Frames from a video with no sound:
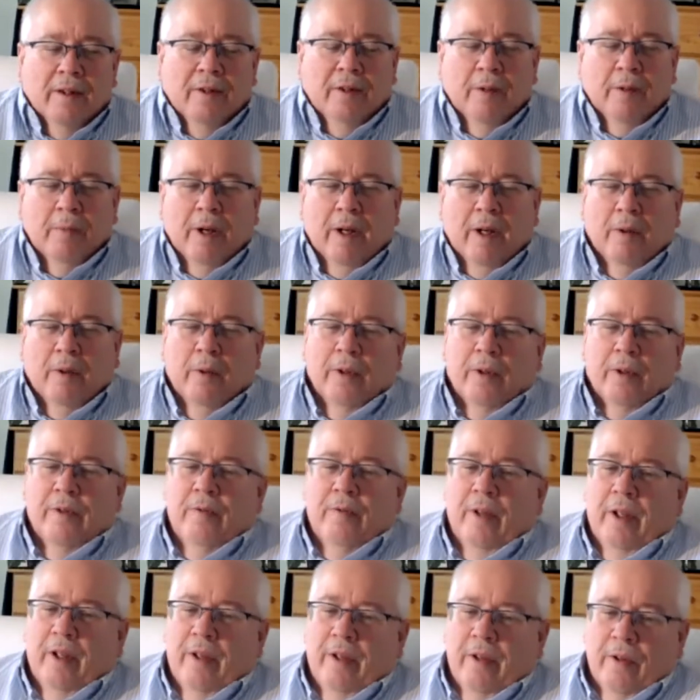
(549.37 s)
you might want to
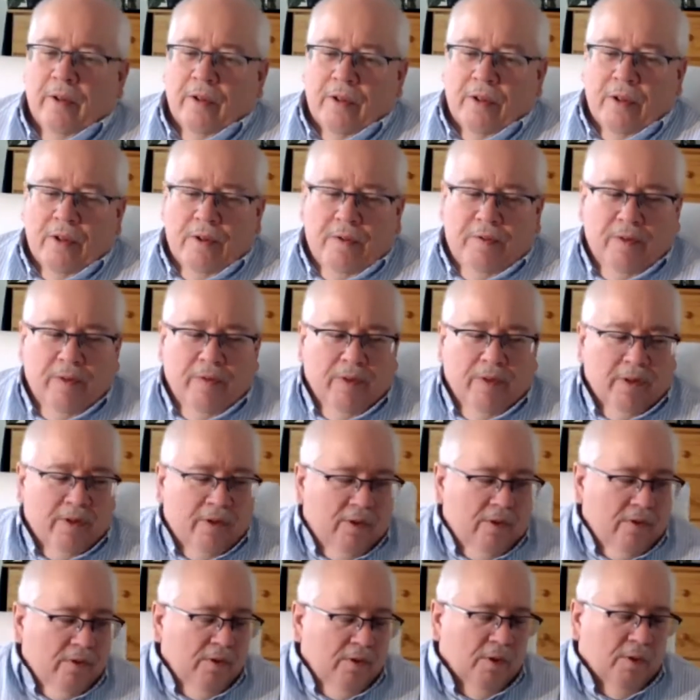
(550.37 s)
avail yourself of
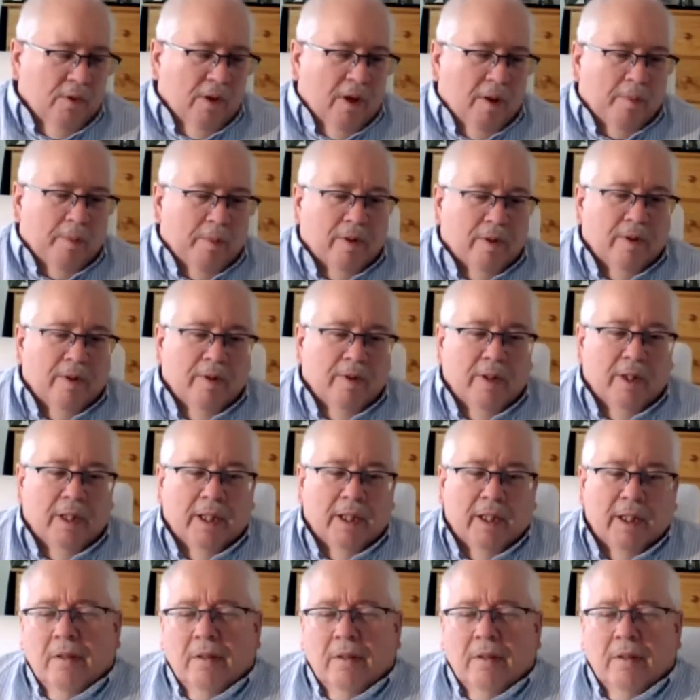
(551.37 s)
this new
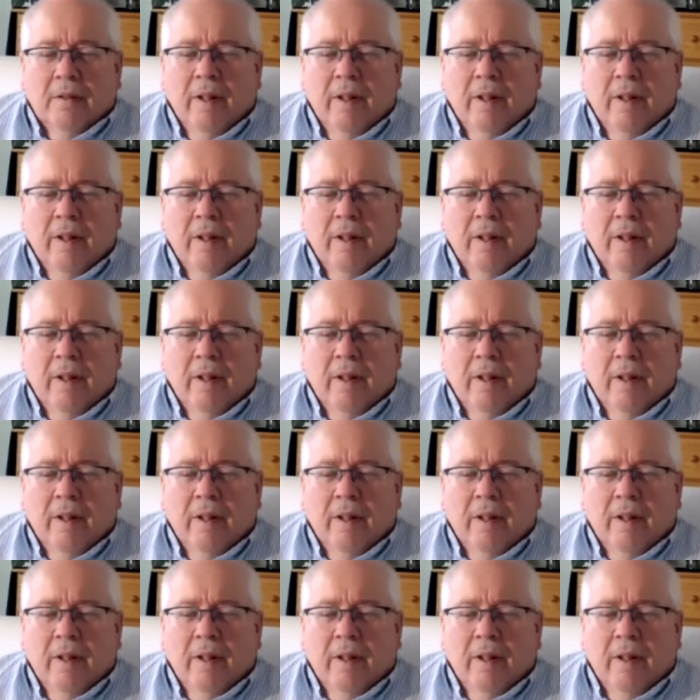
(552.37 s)
opportunity.